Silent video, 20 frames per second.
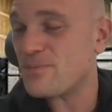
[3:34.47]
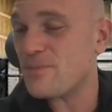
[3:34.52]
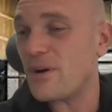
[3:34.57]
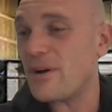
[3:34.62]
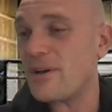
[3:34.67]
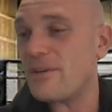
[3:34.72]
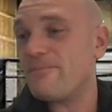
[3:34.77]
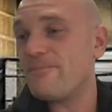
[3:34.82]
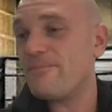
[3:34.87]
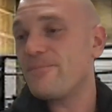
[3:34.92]

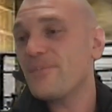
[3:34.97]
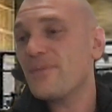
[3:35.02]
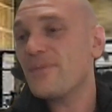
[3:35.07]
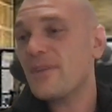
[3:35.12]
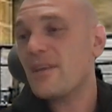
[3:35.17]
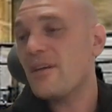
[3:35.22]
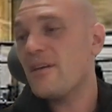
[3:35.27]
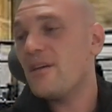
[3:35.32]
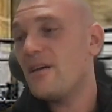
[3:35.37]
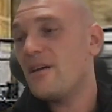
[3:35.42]
But
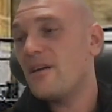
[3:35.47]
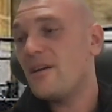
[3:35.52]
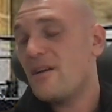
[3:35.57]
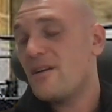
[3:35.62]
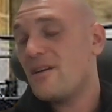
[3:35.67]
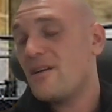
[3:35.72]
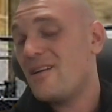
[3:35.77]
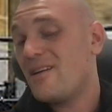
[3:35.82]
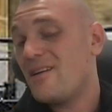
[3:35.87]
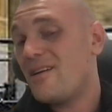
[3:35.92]

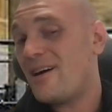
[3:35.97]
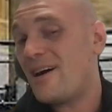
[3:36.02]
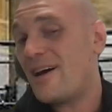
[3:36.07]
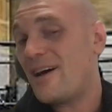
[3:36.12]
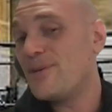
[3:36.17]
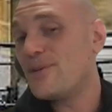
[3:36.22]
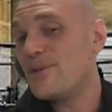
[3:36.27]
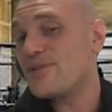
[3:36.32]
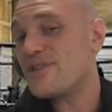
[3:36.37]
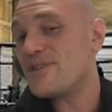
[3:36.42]

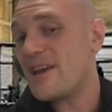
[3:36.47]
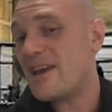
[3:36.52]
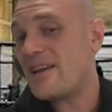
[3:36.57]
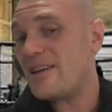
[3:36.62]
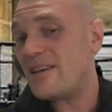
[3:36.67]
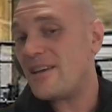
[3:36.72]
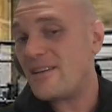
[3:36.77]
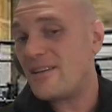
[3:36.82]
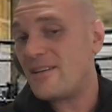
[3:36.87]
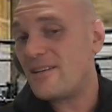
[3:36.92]
I
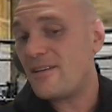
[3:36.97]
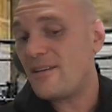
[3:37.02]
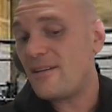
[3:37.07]
understand it.